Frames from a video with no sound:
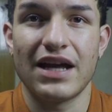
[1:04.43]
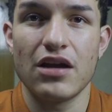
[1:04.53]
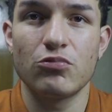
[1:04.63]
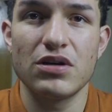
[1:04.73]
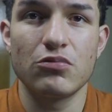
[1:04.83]

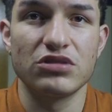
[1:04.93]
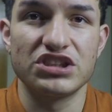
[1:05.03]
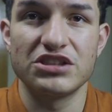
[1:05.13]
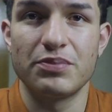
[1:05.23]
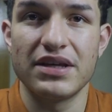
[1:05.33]
I went was
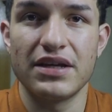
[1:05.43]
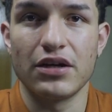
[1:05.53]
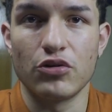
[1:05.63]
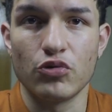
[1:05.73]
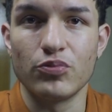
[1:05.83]
just being
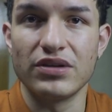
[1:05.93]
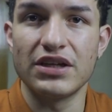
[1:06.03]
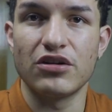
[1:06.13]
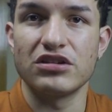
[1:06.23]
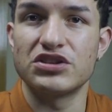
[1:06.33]
a group
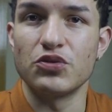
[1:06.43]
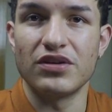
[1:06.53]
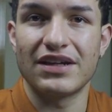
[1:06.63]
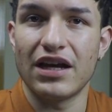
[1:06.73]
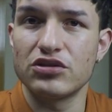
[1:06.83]
leader in
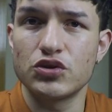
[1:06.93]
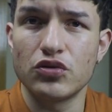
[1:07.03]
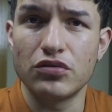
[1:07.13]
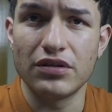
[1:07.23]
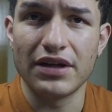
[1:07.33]
student
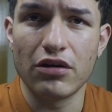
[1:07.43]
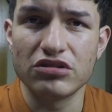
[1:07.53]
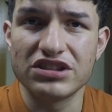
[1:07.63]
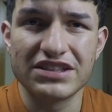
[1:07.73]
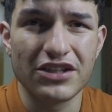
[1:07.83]
council, and I
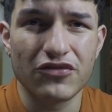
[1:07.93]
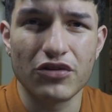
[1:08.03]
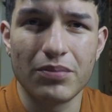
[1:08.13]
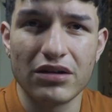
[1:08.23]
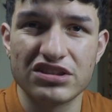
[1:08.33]
was just there
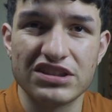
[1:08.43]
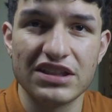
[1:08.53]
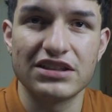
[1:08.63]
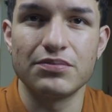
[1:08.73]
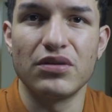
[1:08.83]
for about
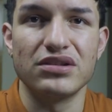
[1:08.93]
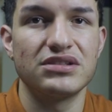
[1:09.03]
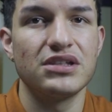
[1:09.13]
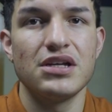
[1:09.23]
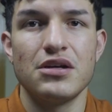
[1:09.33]
6 months.